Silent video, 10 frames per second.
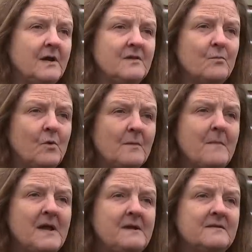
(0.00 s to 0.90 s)
And the more
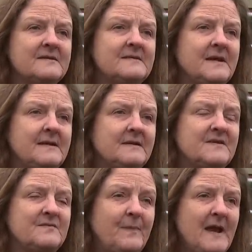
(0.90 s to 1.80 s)
money the city
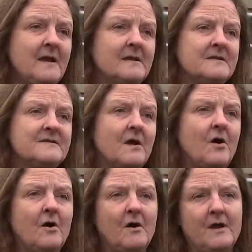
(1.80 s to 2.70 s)
spends
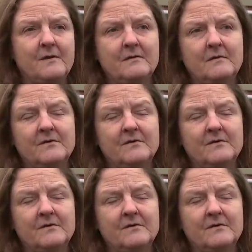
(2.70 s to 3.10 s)
on